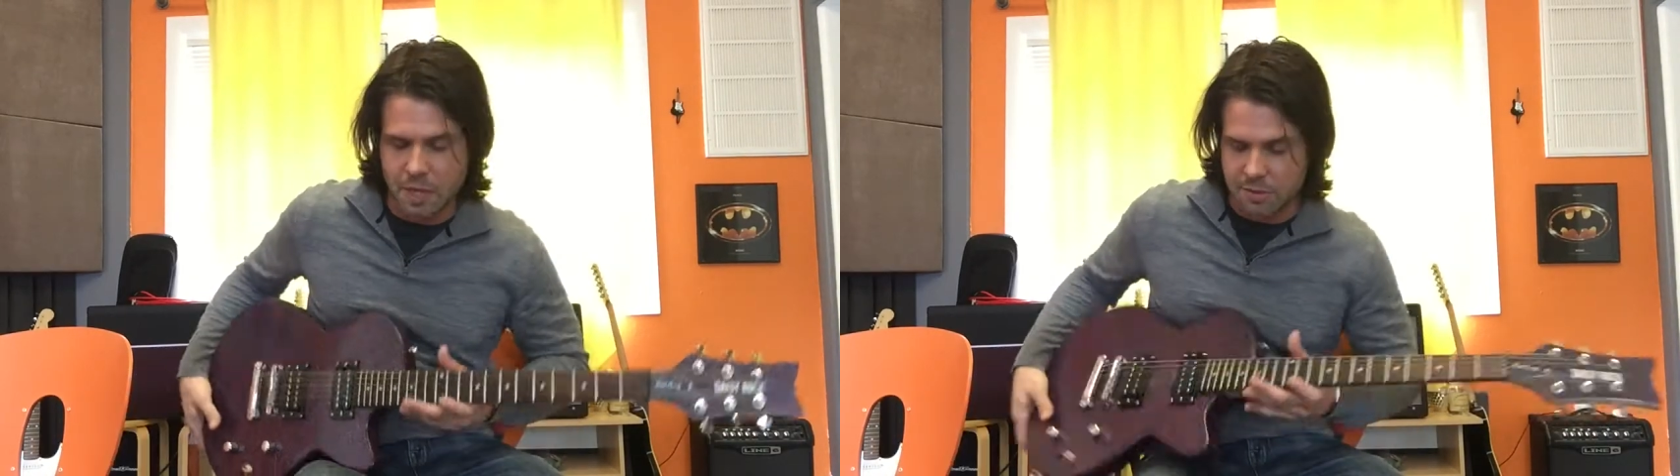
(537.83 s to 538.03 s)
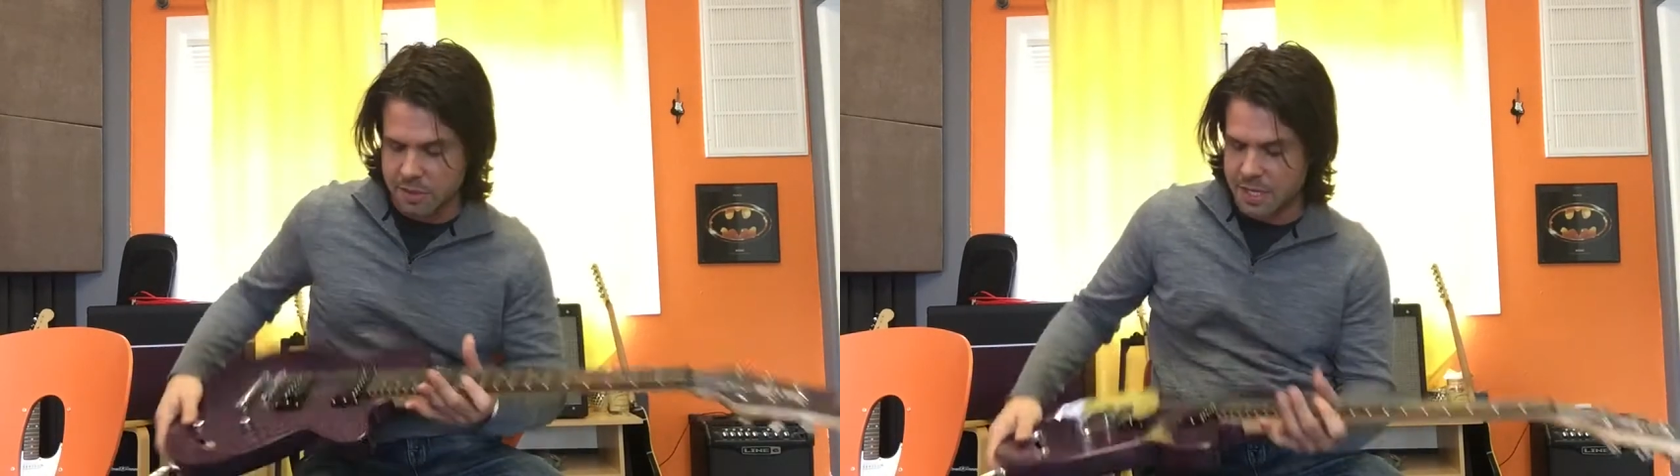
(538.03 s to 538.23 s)

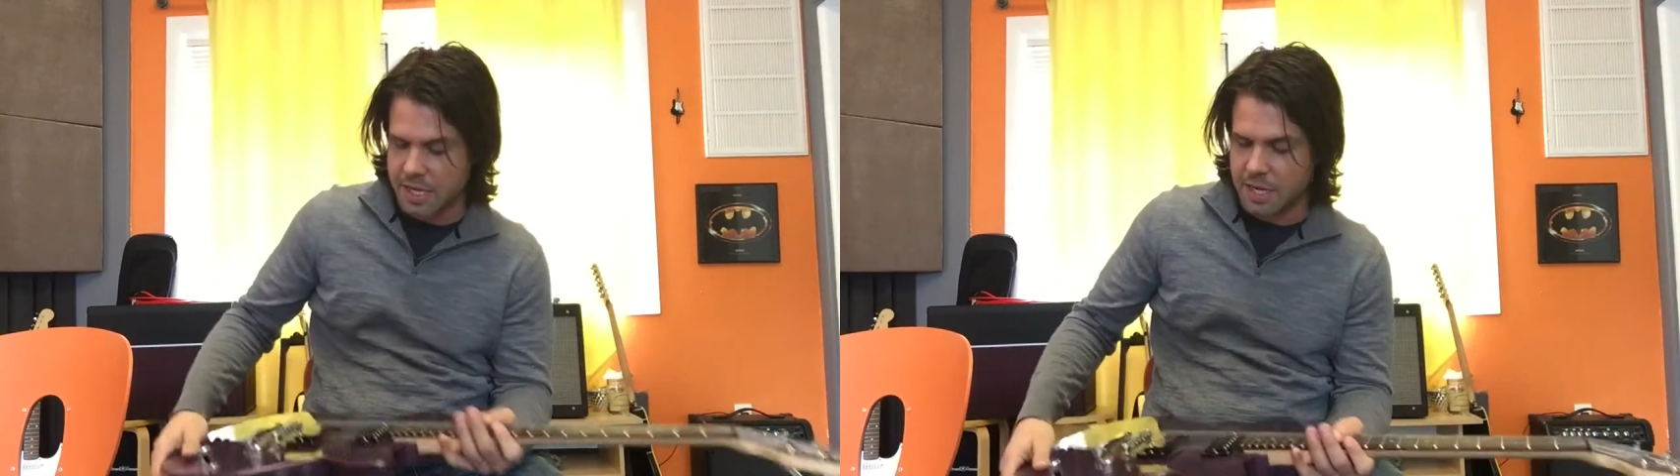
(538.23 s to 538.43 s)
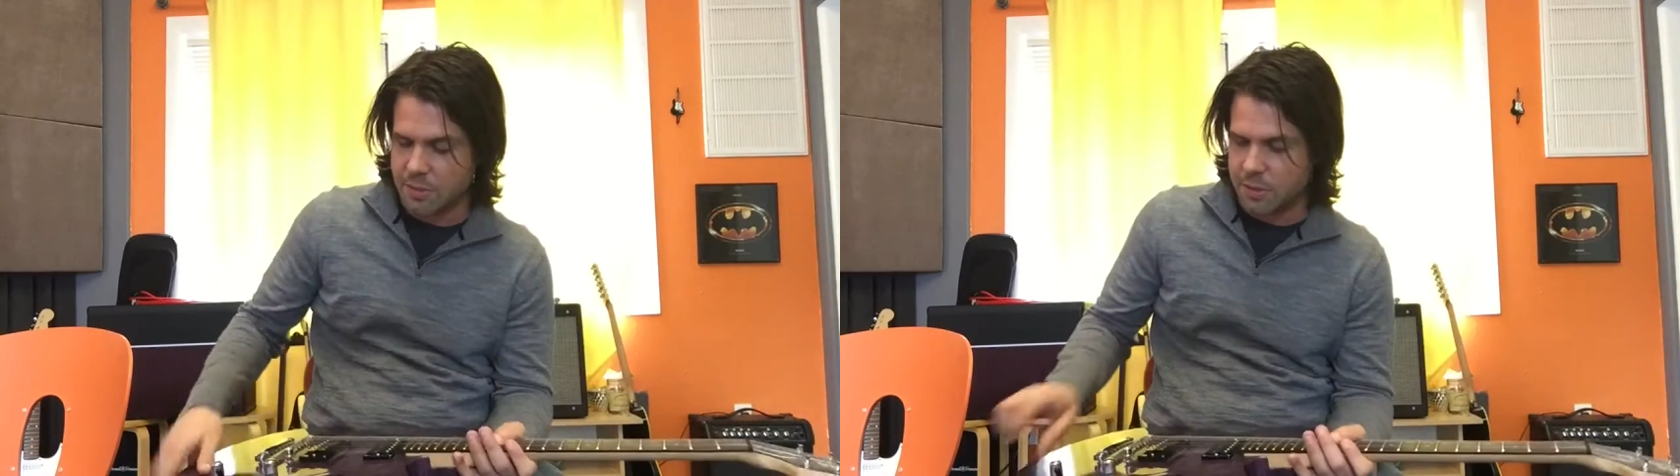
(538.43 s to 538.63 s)
I don't
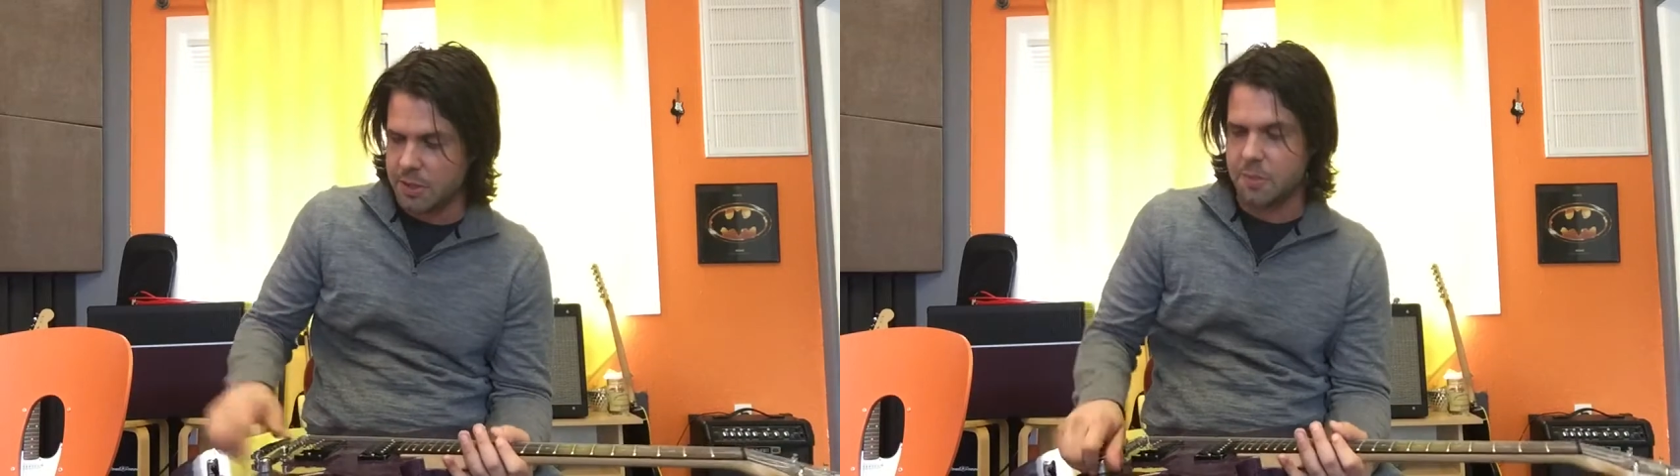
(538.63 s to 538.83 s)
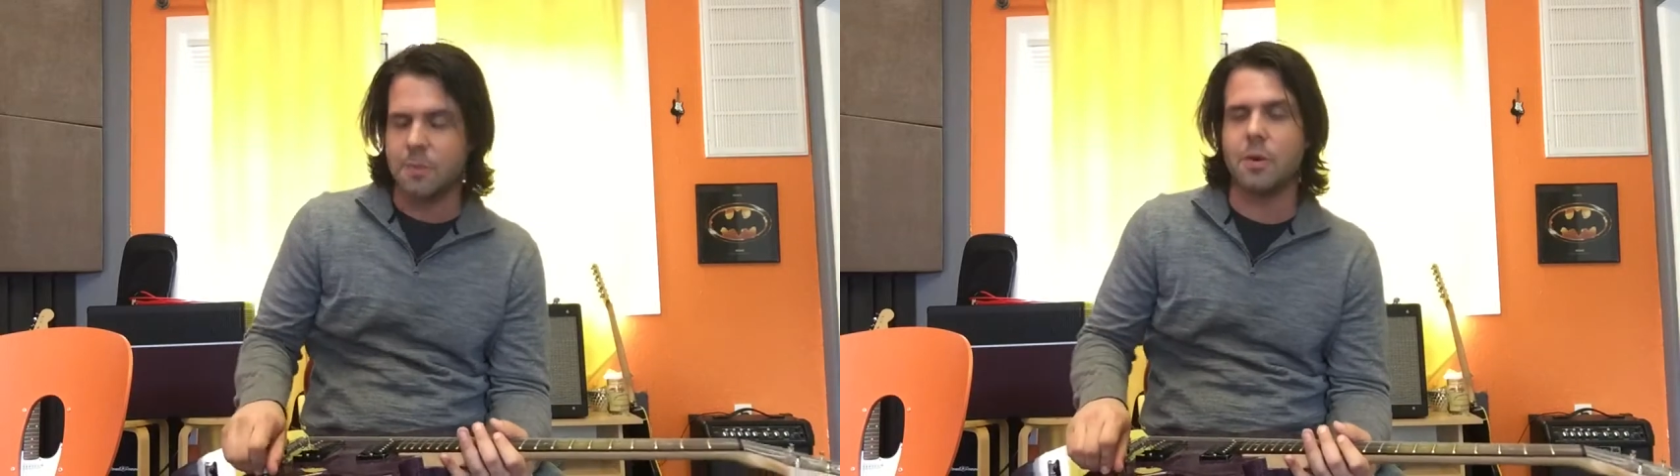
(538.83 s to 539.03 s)
think
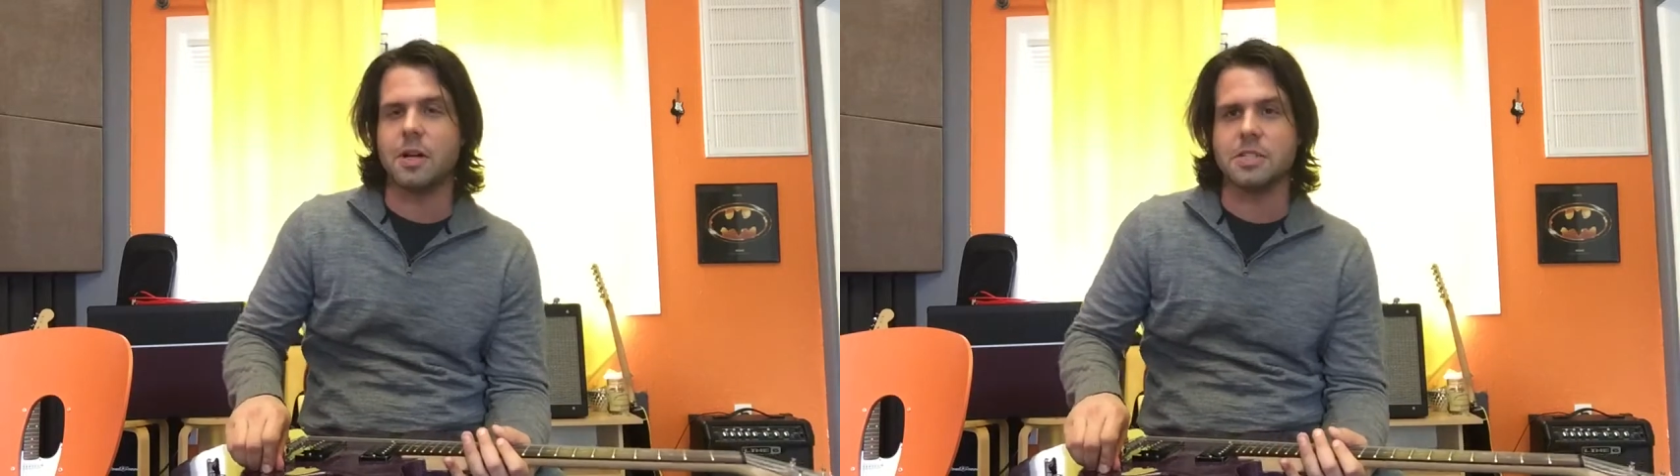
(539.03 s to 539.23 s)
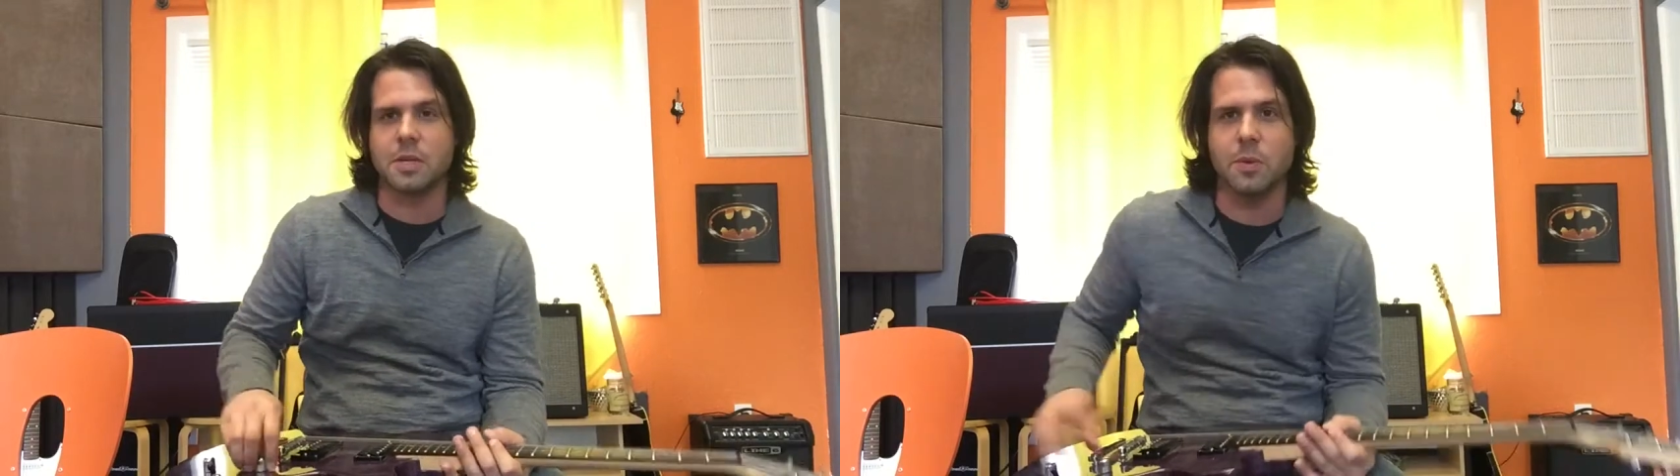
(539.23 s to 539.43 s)
anyone
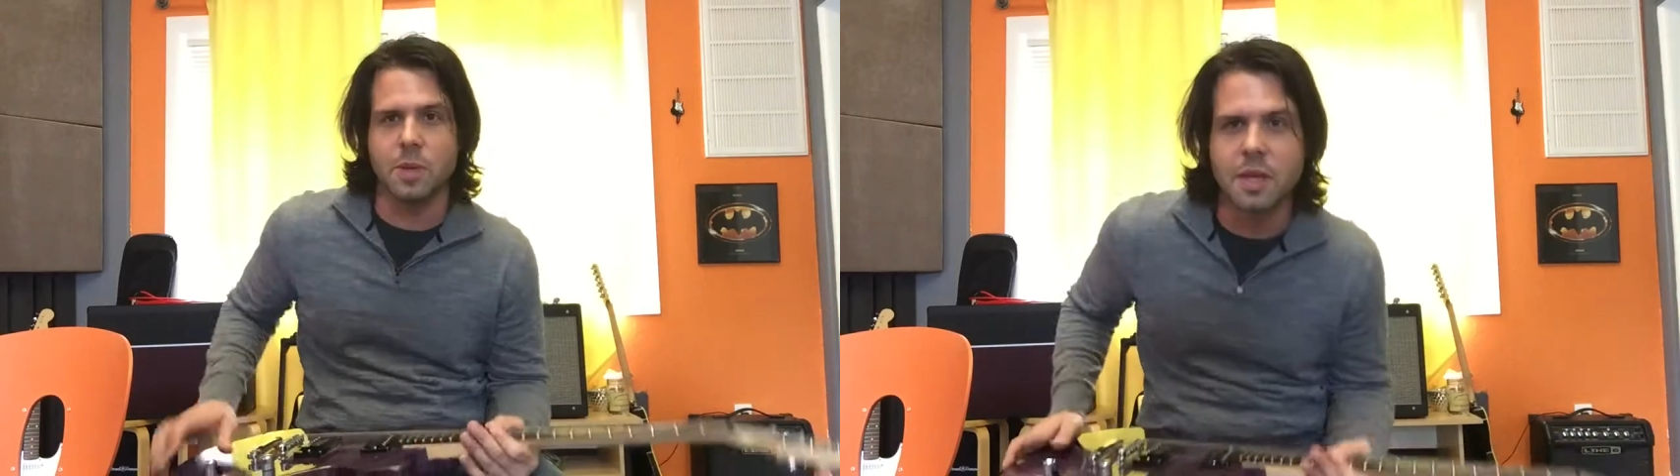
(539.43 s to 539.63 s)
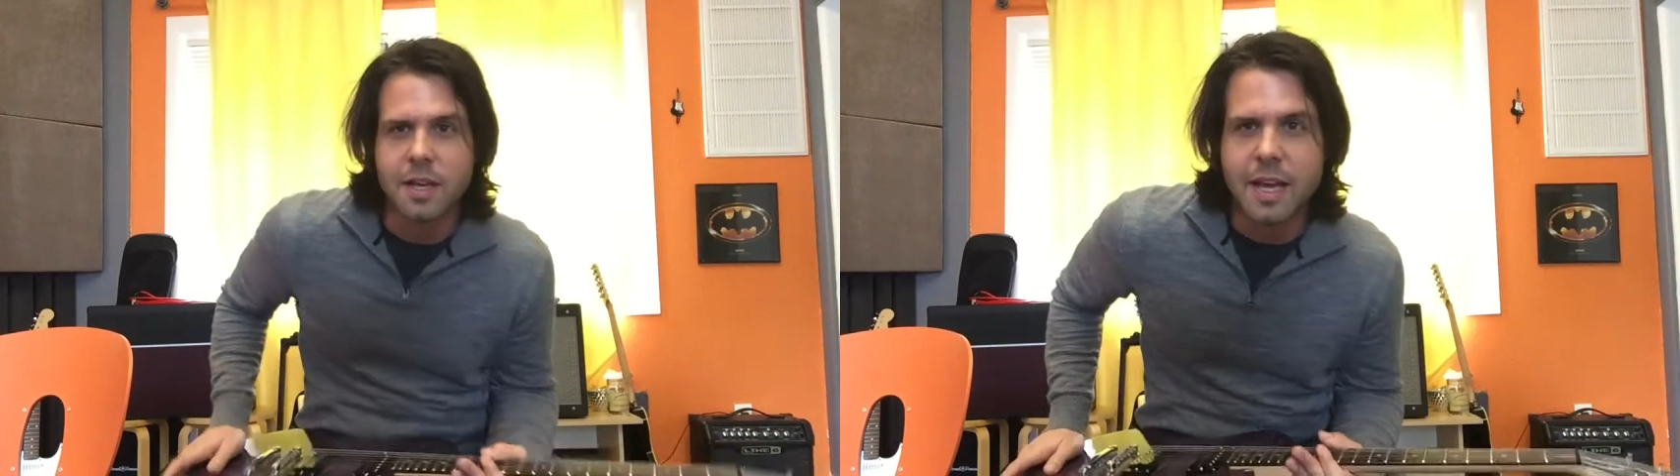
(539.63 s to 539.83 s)
watching would.